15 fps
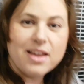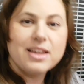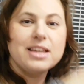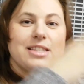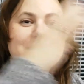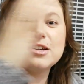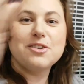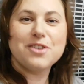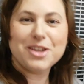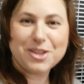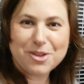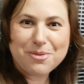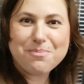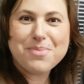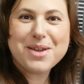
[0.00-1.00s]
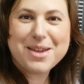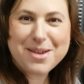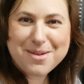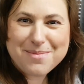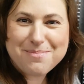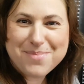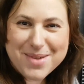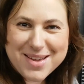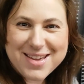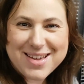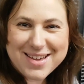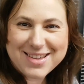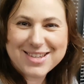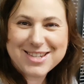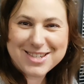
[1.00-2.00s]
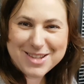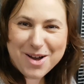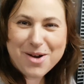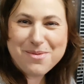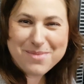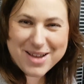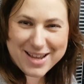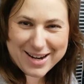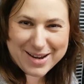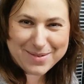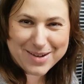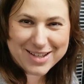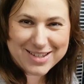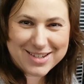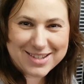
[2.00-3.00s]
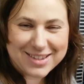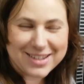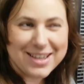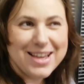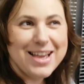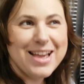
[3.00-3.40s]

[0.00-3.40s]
it's going to be a big snowman eventually.